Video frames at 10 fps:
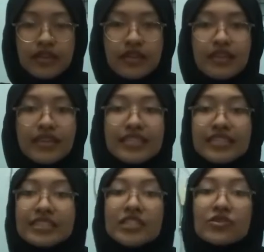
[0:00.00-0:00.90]
It
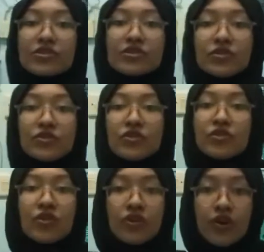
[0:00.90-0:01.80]
is used to
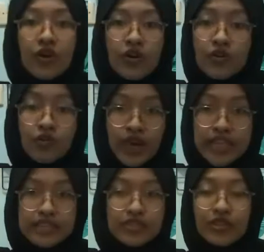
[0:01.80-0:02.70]

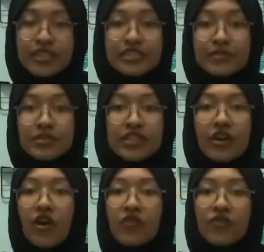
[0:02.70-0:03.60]
write transcription
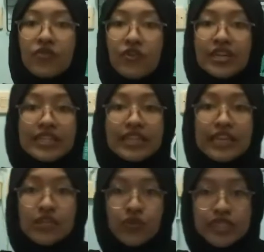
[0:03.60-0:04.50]
of foreign
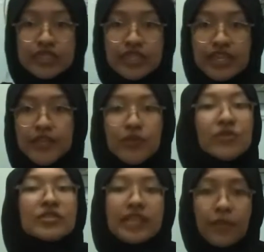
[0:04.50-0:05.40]
language into
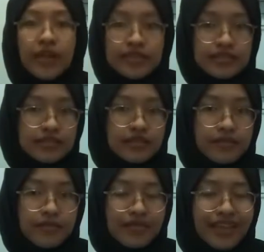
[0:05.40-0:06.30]
Japanese.
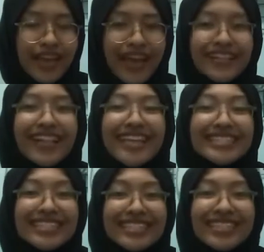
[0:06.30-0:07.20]
And
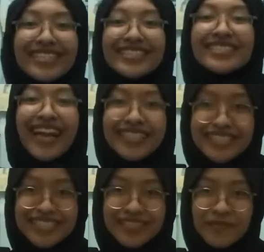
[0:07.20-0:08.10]
lastly is
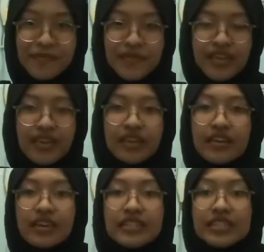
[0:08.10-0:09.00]
kanji.
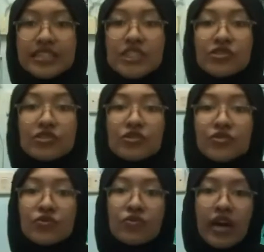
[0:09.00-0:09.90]
It is used to
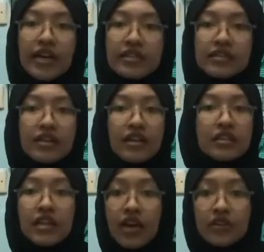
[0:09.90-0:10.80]
write
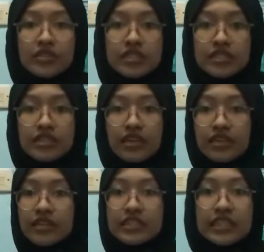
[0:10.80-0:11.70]
nouns,
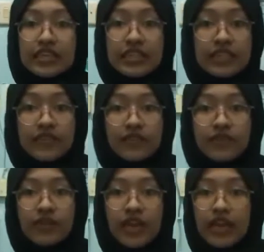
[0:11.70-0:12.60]
adjectives,
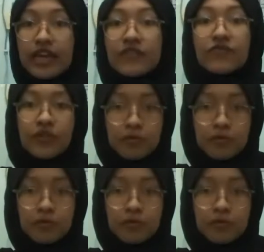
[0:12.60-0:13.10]
and verbs.